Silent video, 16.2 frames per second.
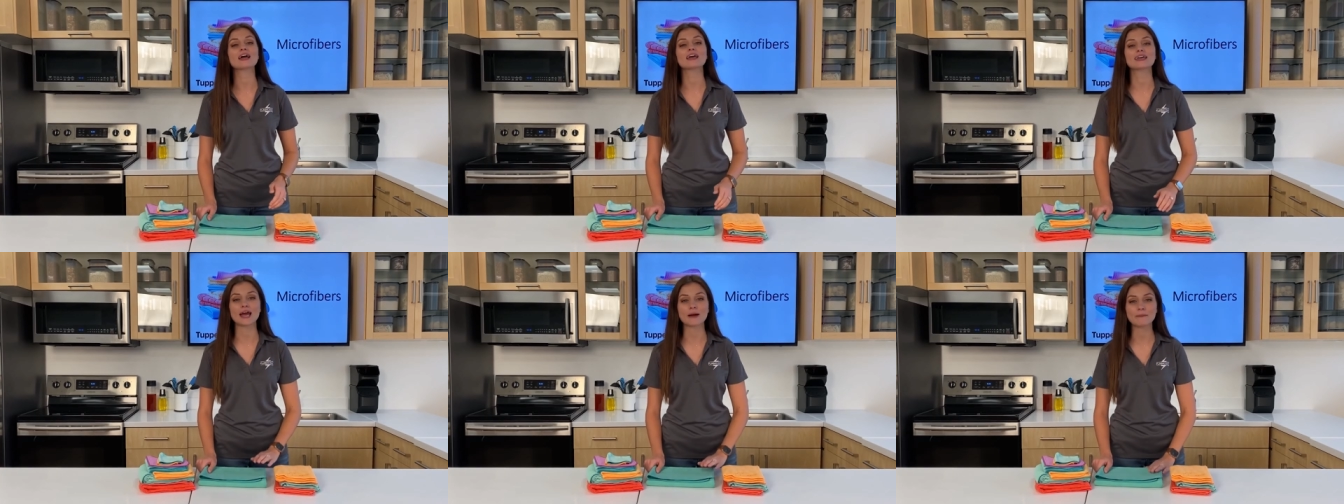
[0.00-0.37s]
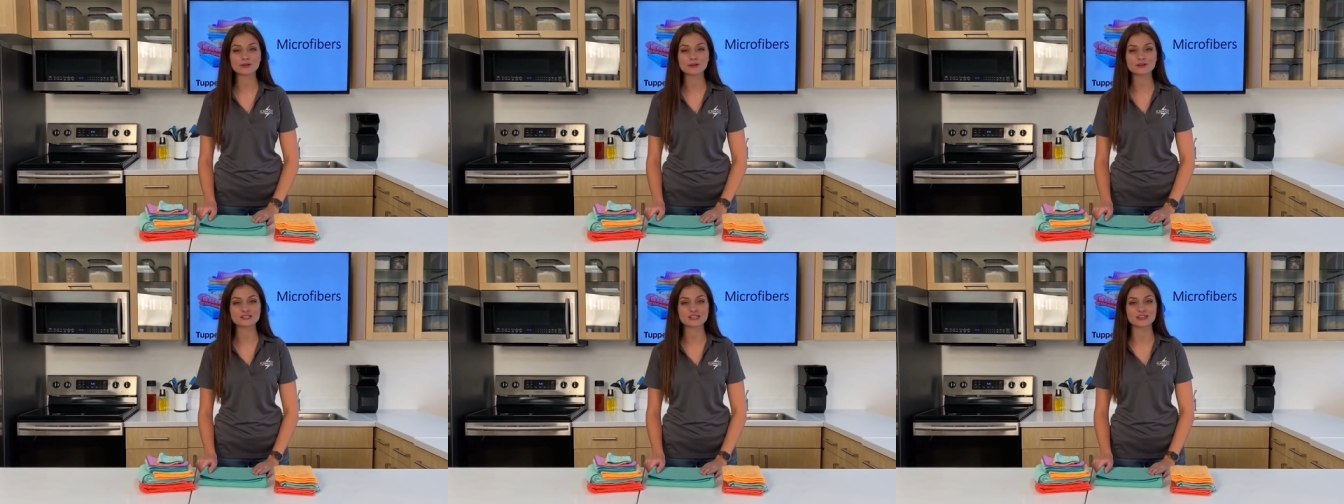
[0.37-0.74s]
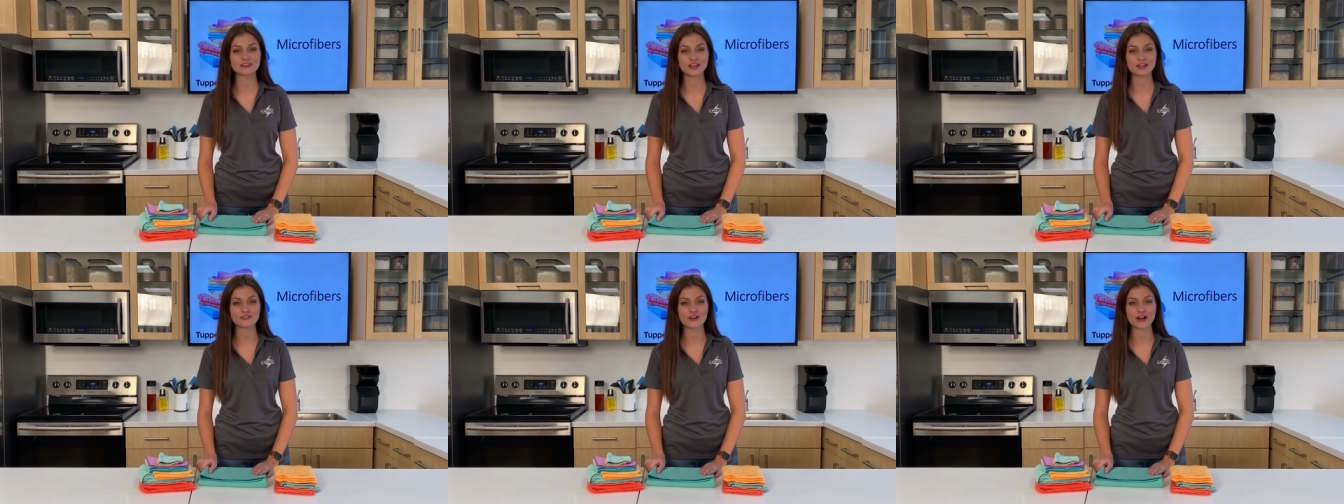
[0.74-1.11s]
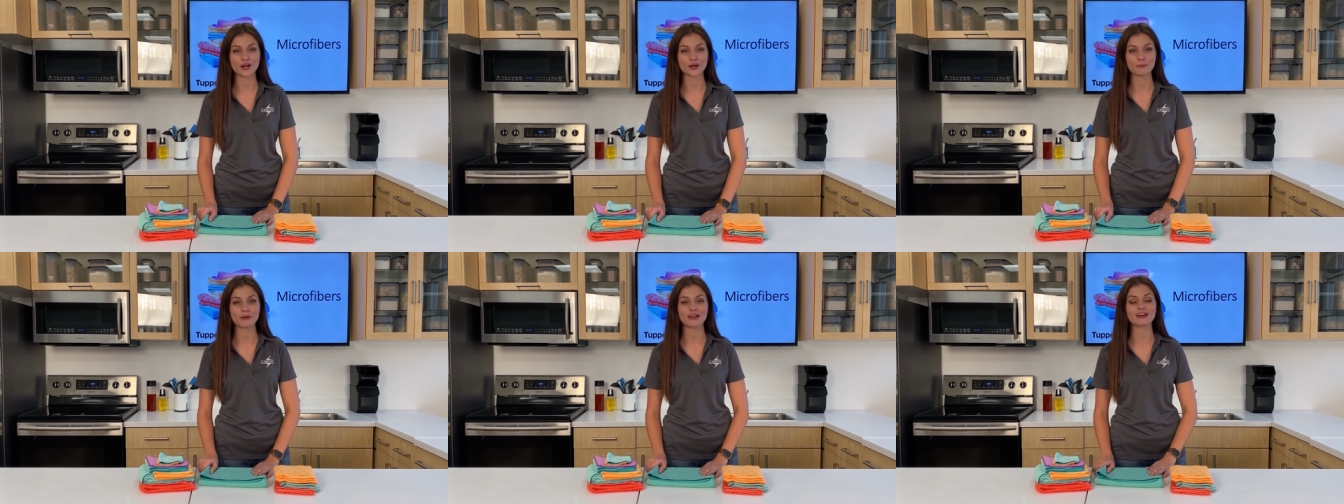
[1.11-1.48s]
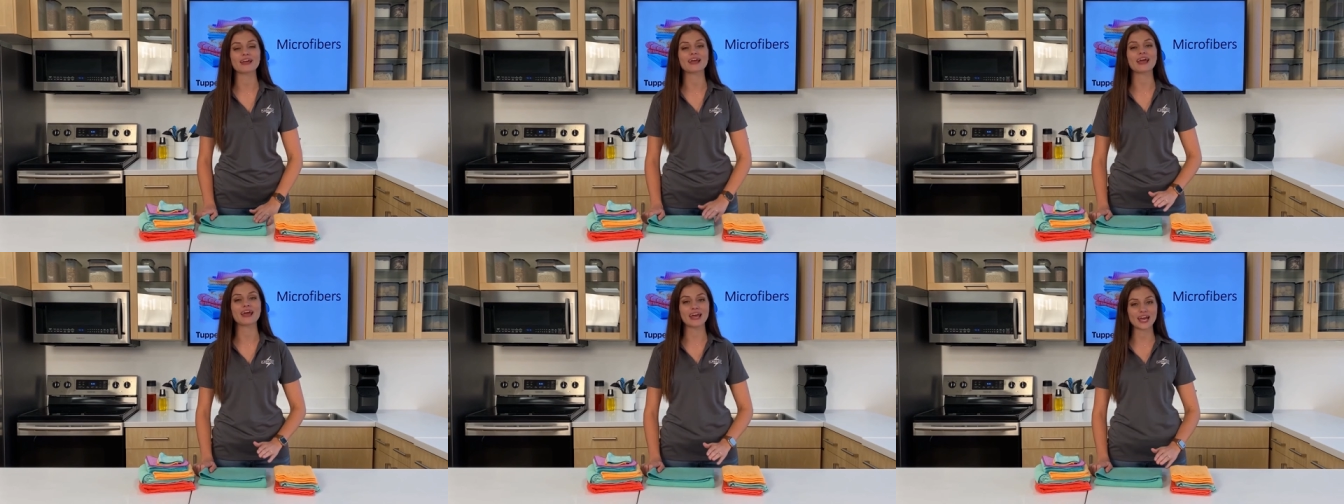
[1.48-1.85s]
chemicals in the environment,
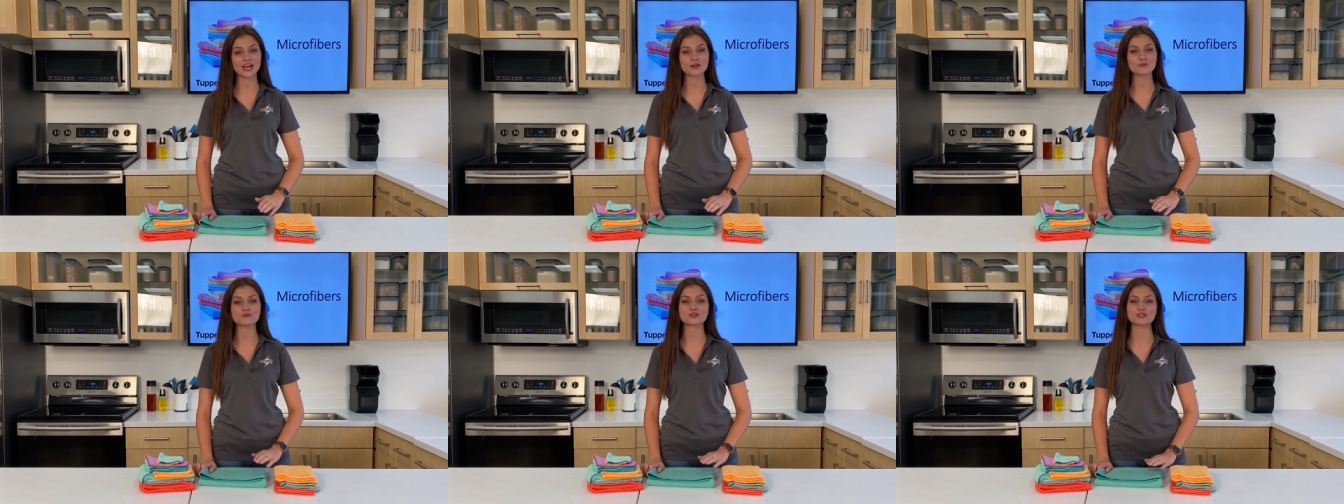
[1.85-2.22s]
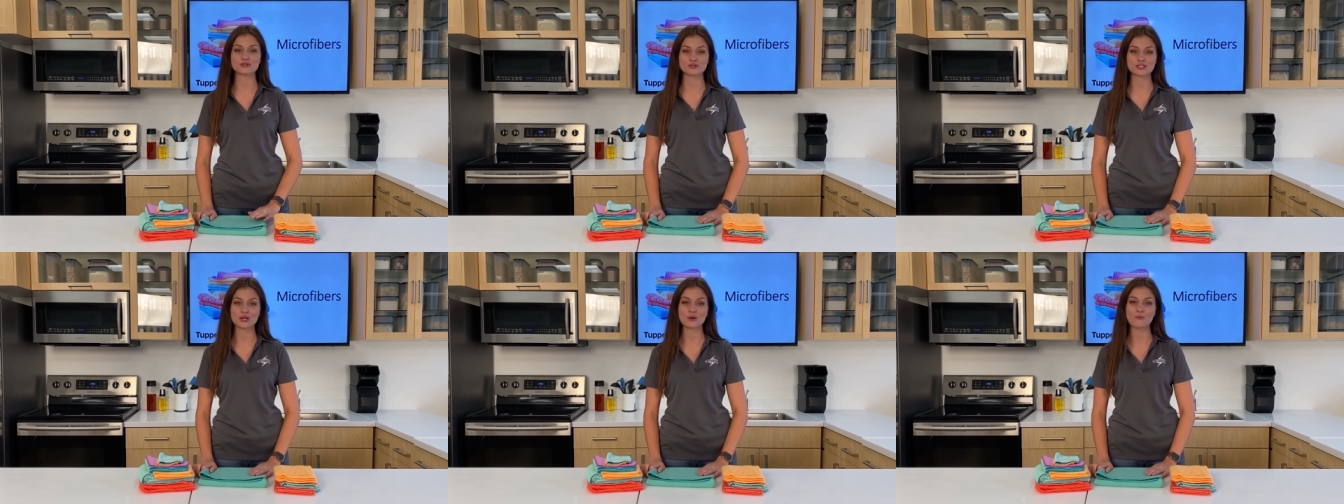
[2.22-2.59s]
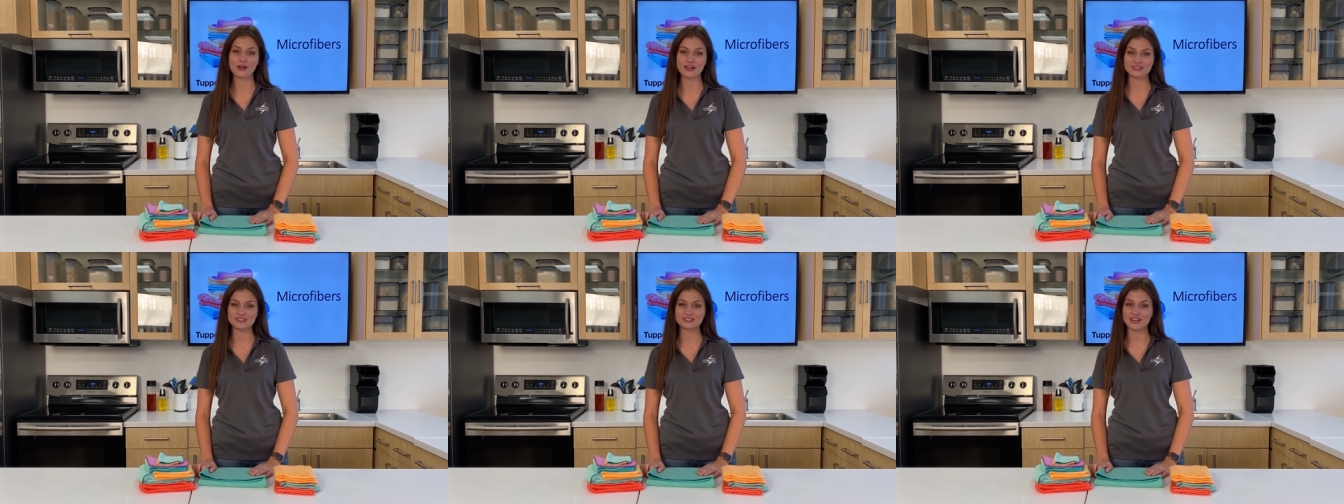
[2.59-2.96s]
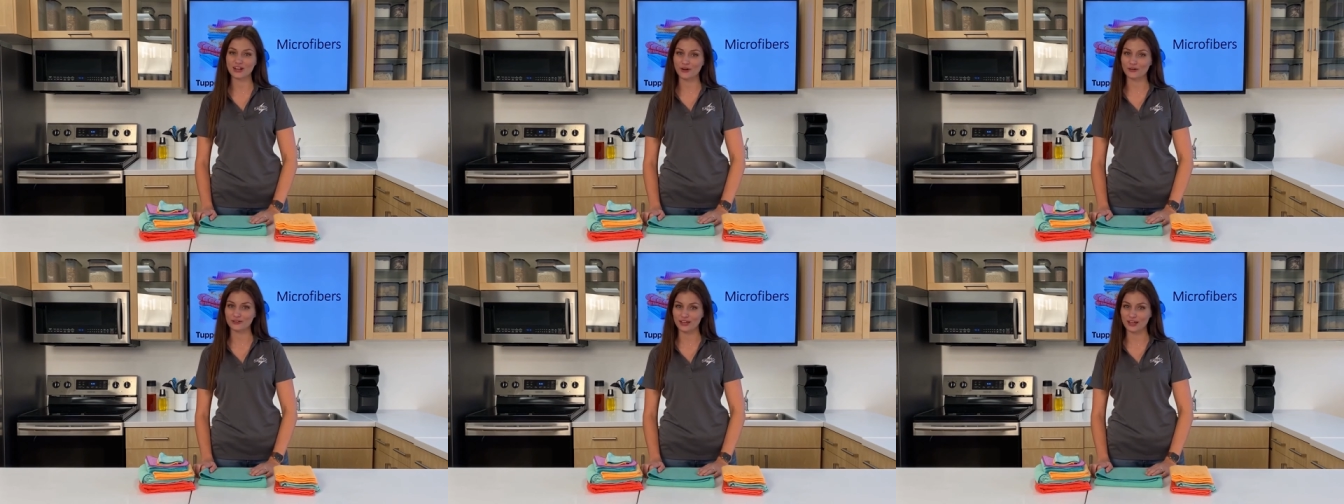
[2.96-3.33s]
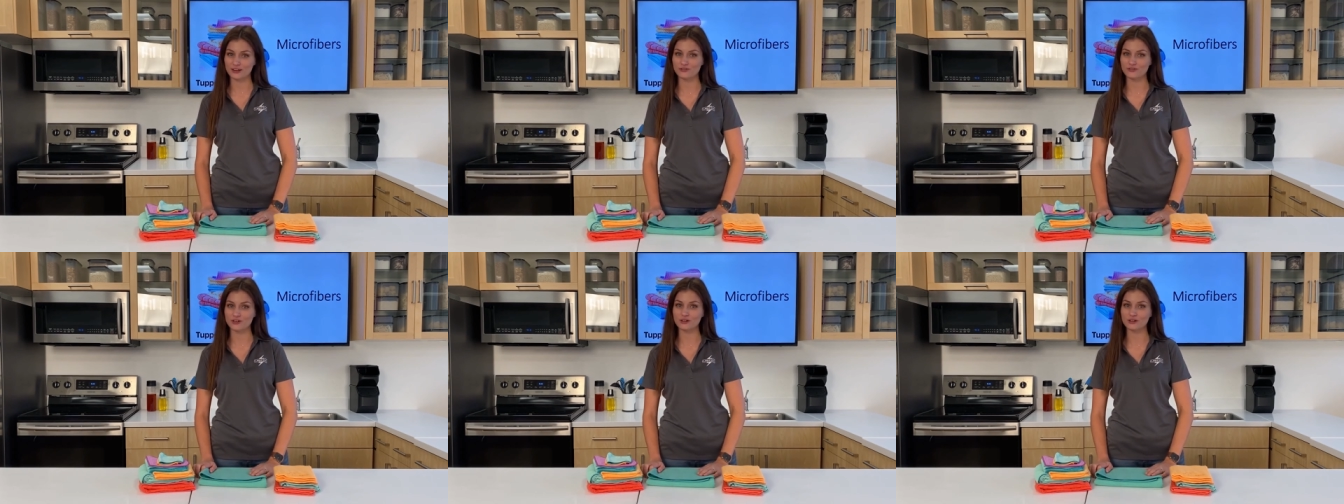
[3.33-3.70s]
and reducing waste in our
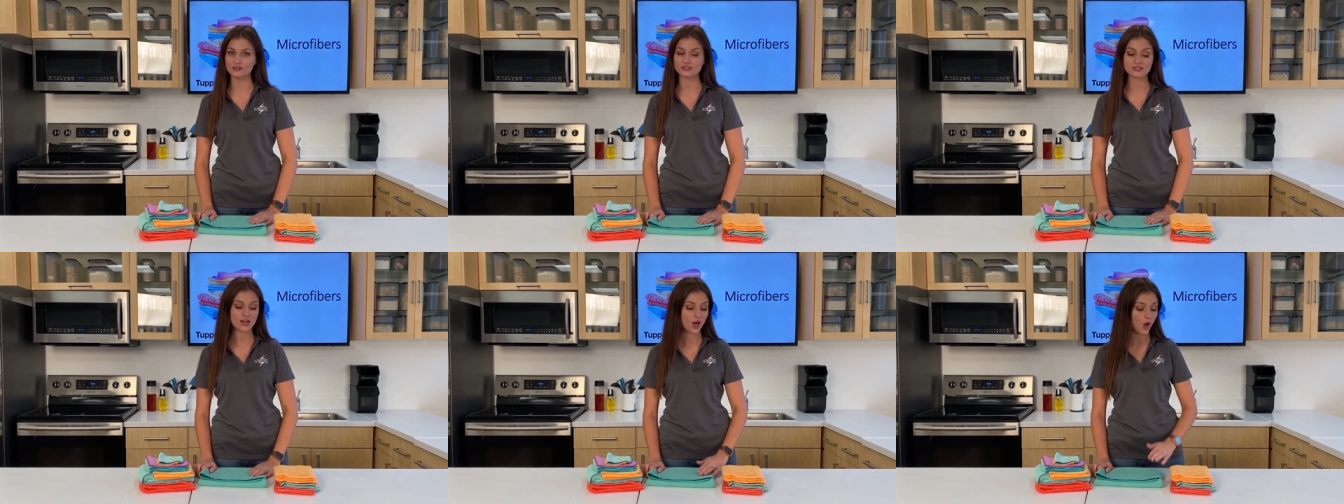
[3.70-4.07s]
landfills.